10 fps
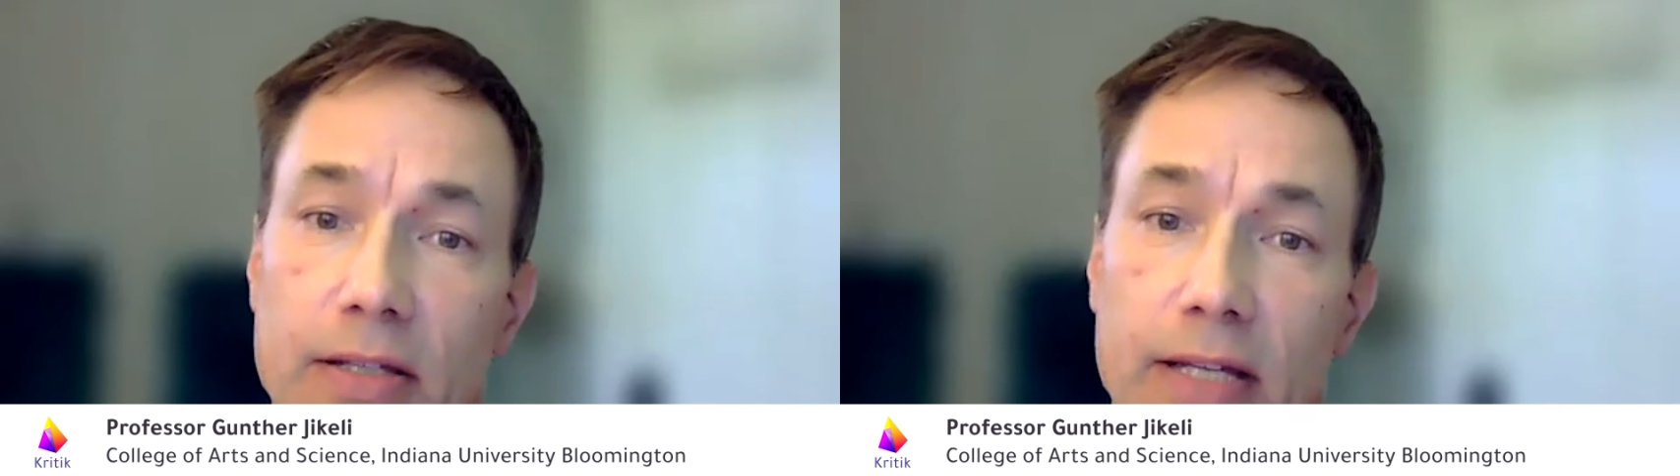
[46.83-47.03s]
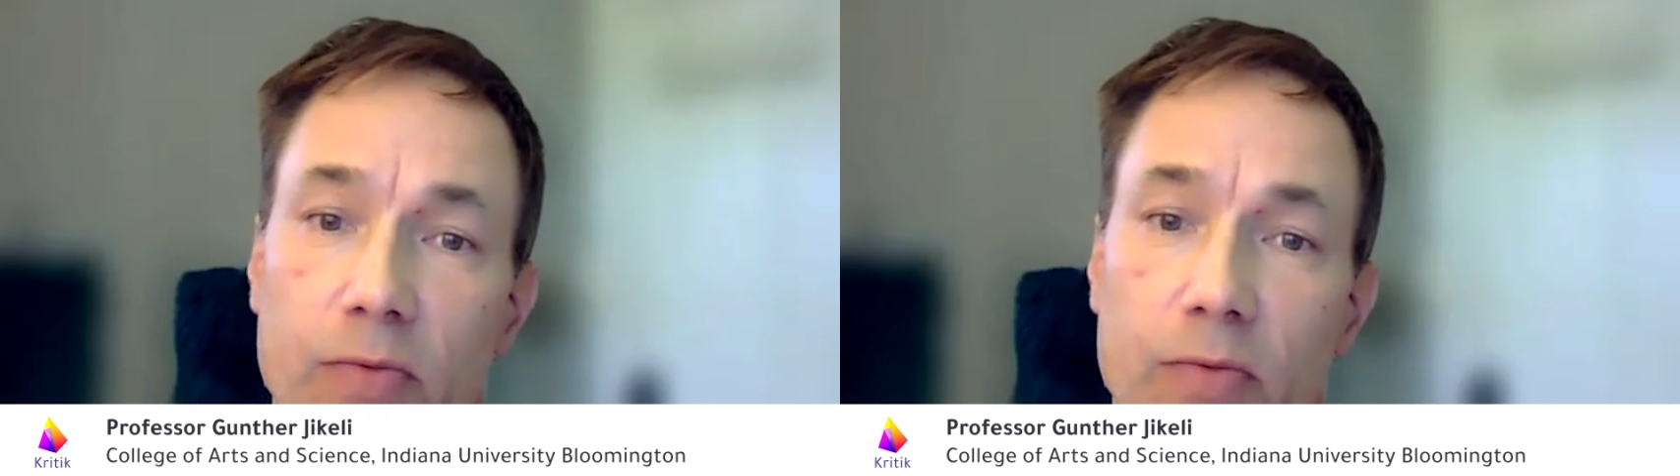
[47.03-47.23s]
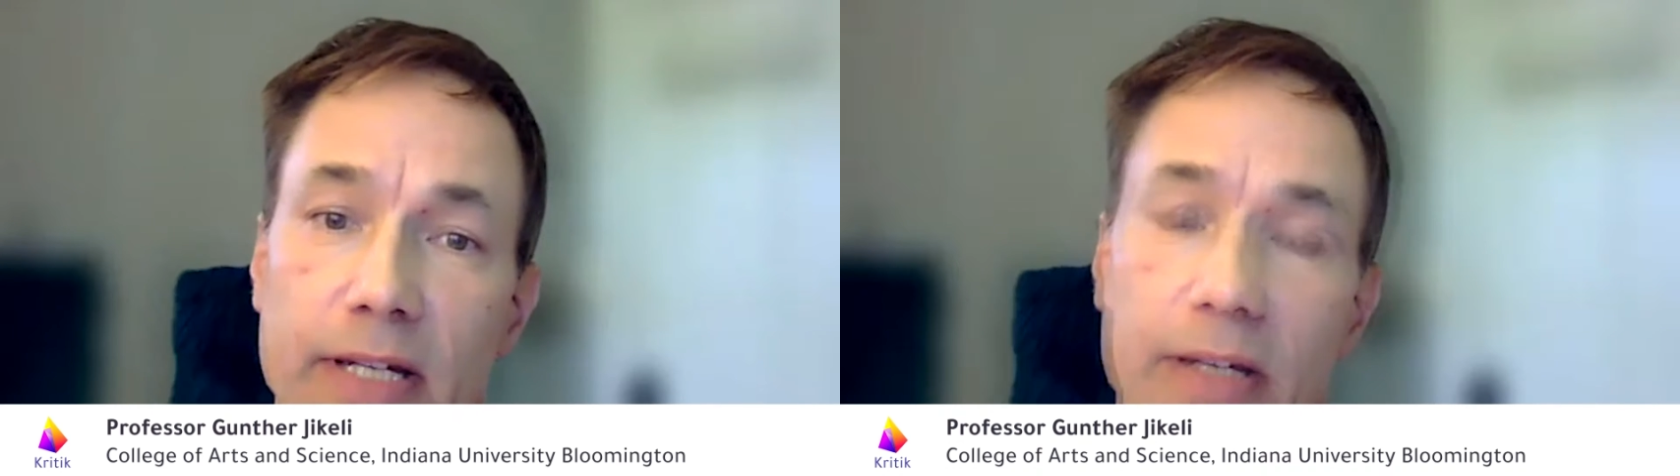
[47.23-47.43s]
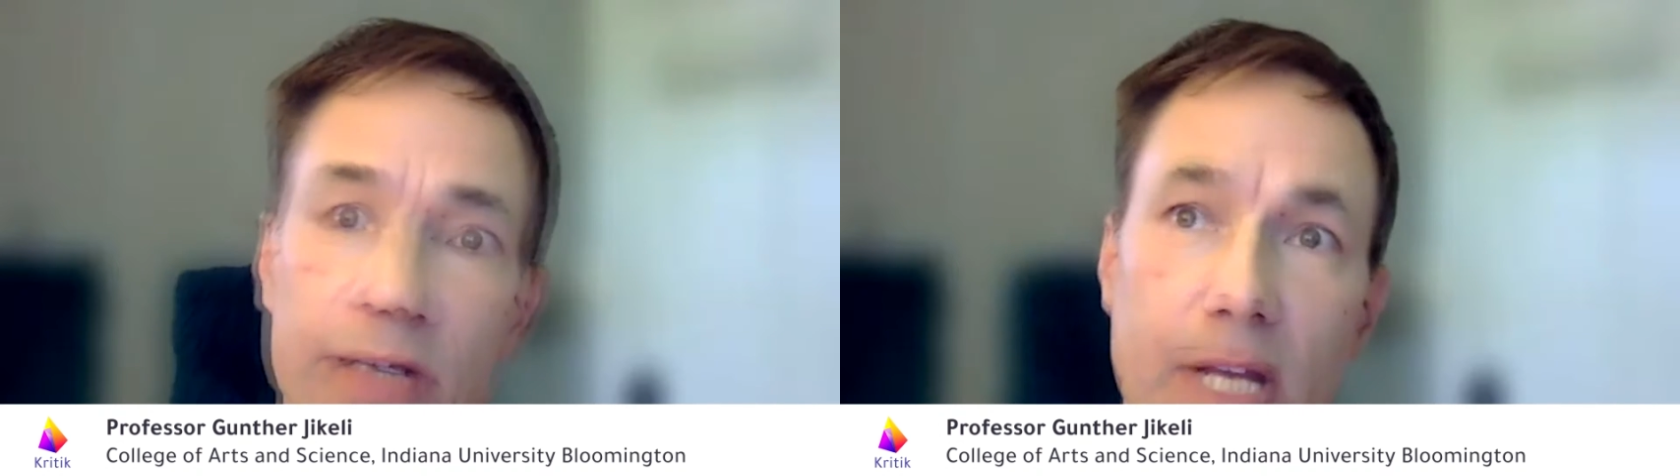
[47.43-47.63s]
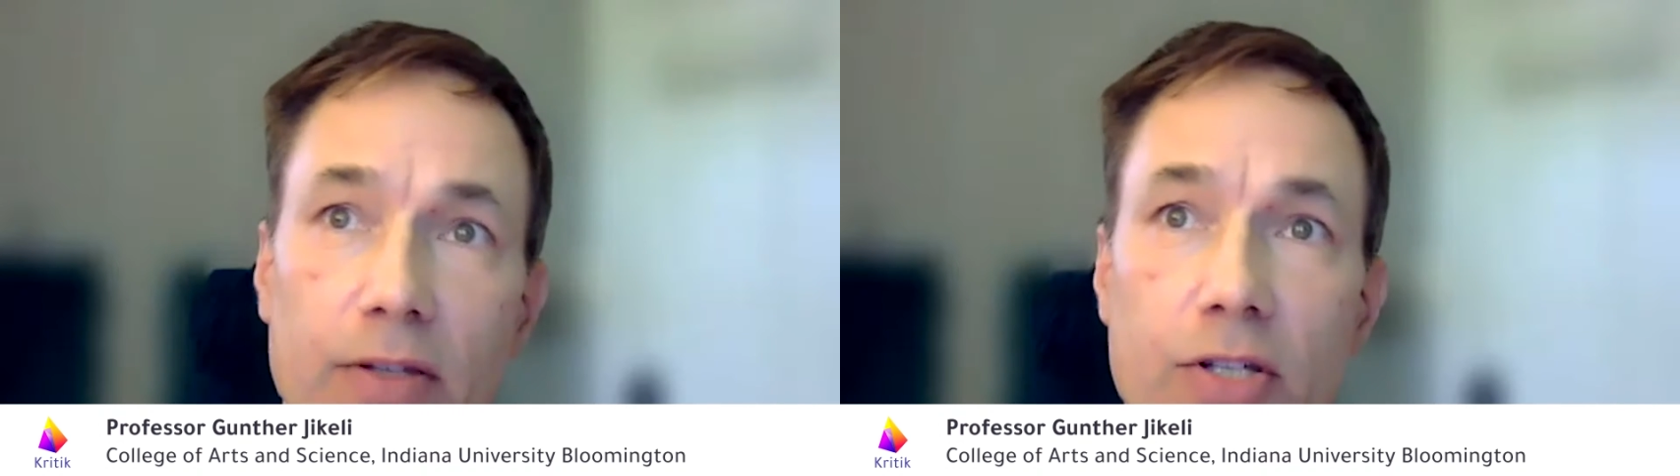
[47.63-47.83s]
that we
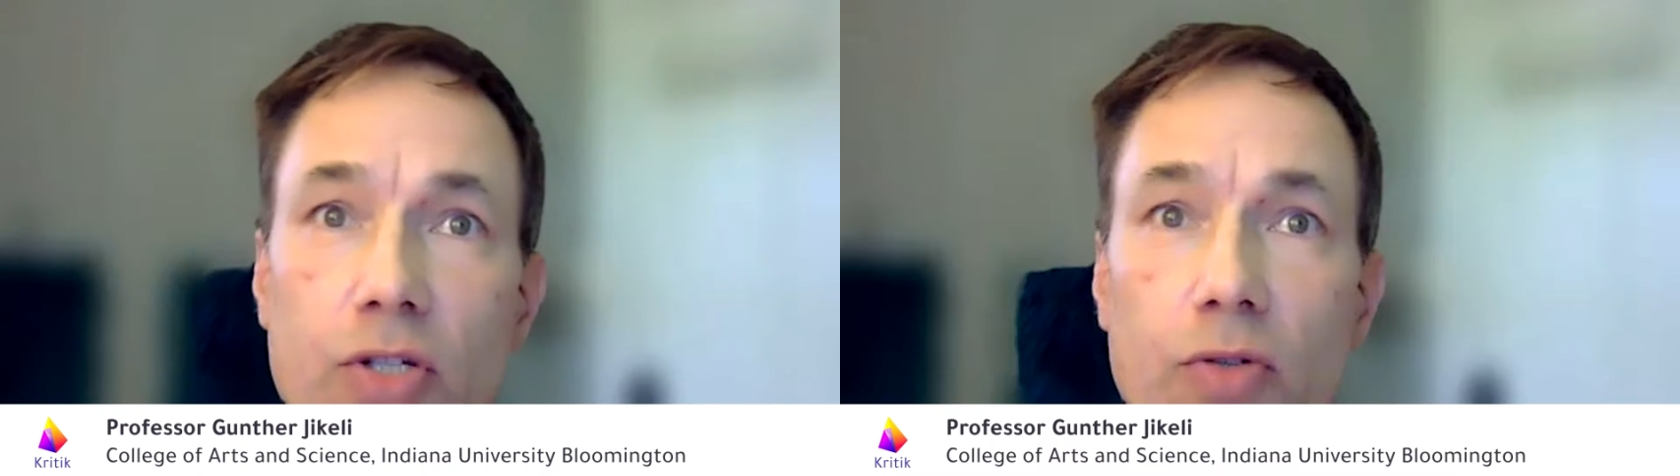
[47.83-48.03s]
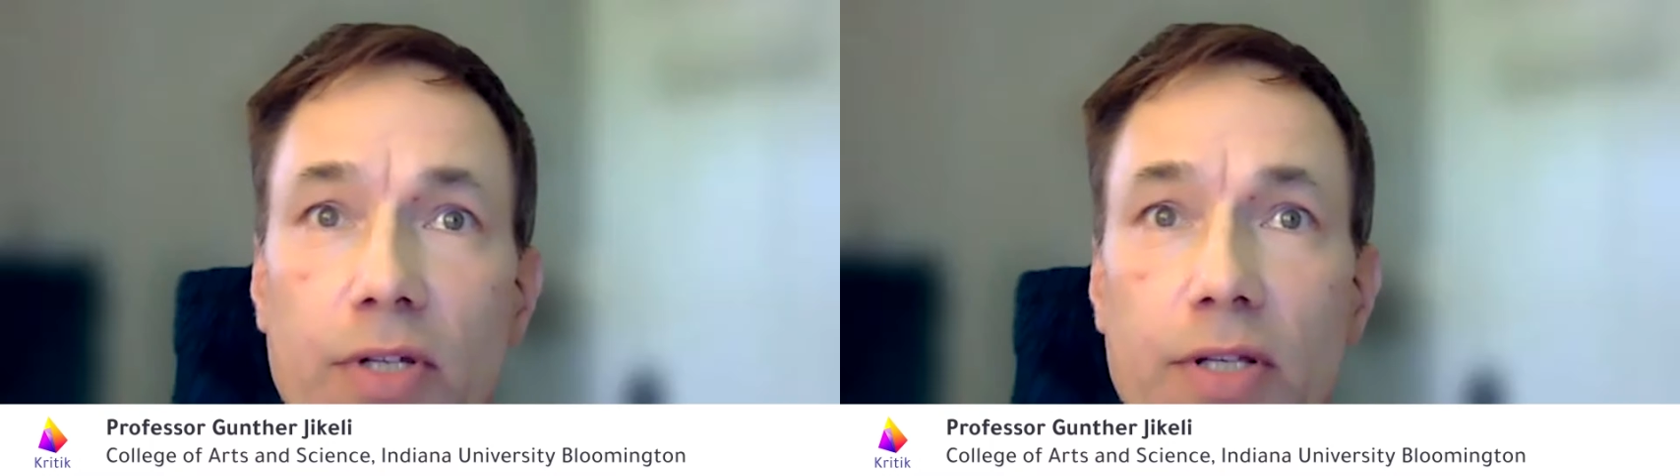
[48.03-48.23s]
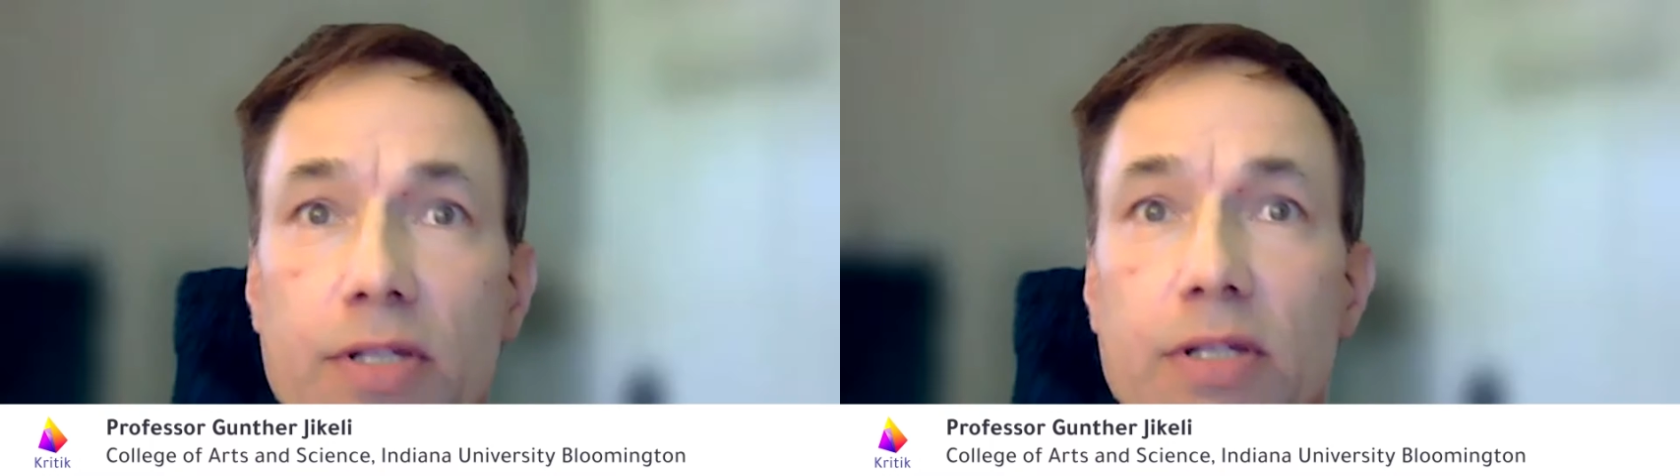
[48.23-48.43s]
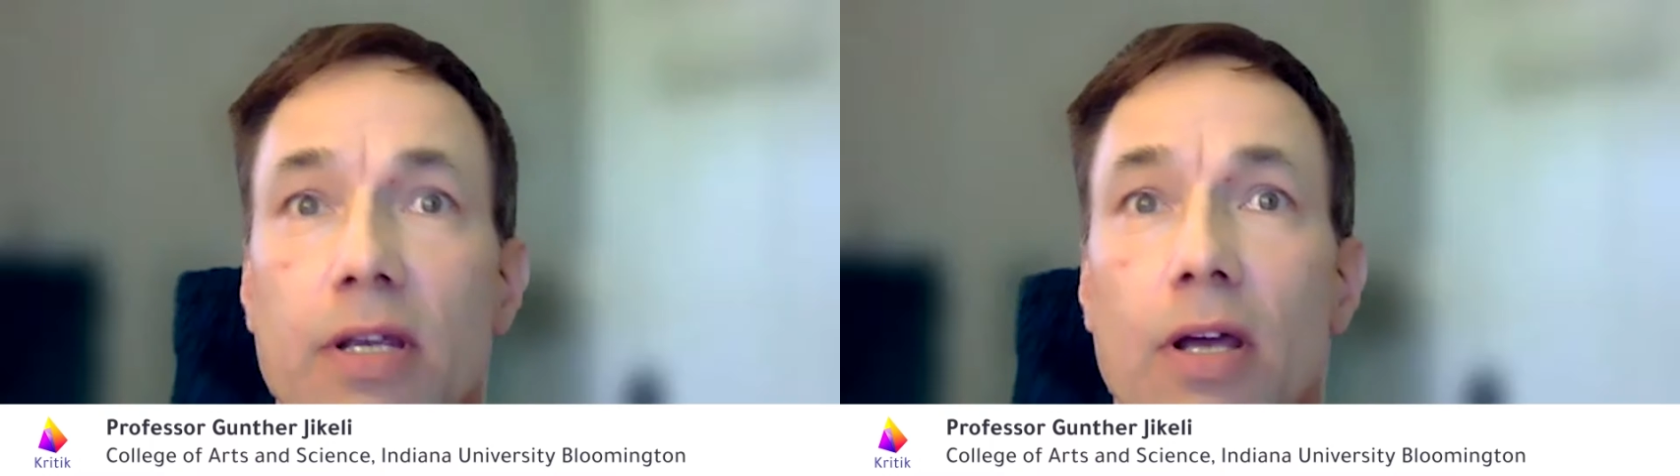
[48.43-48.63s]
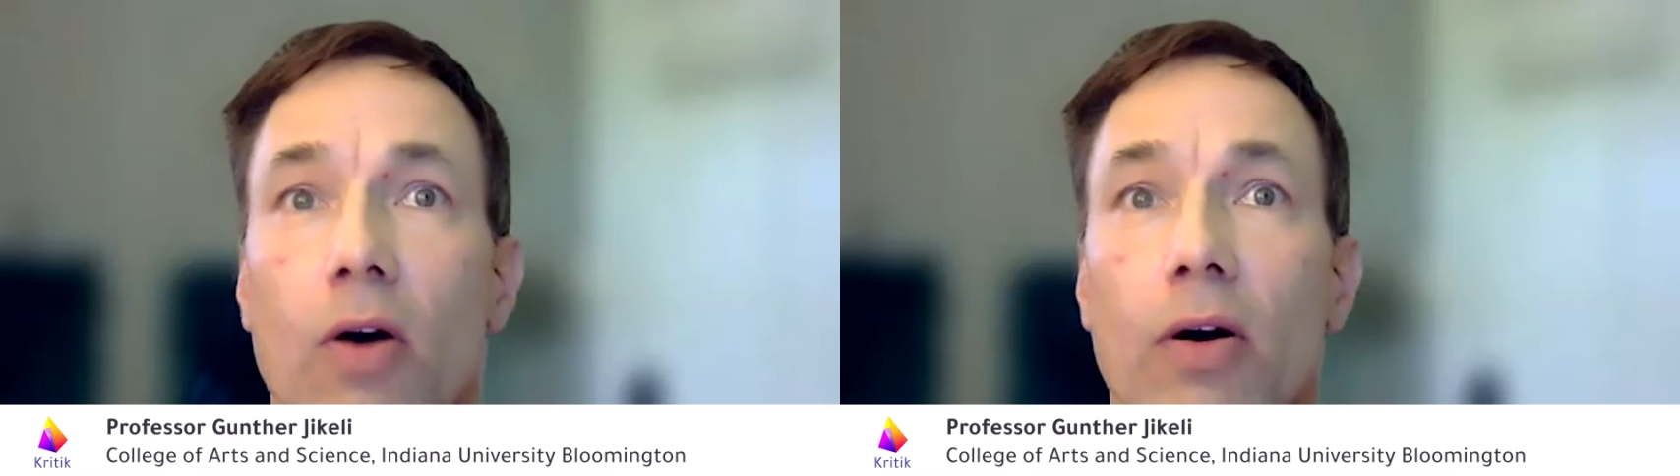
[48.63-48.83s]
tell the
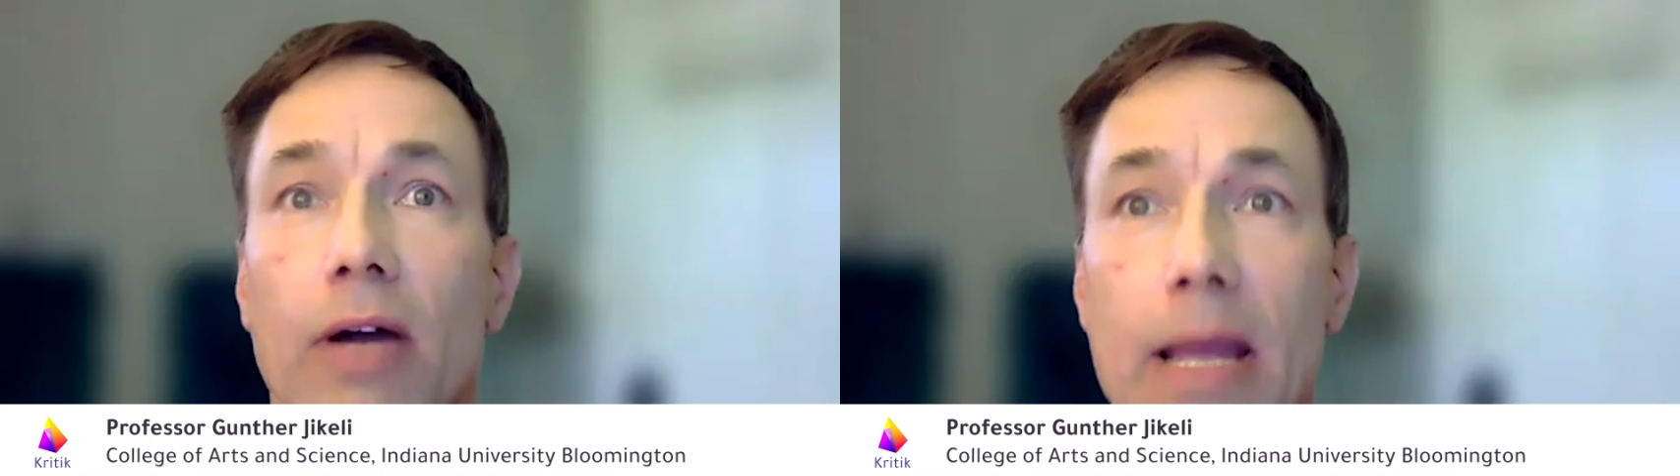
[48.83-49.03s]
students or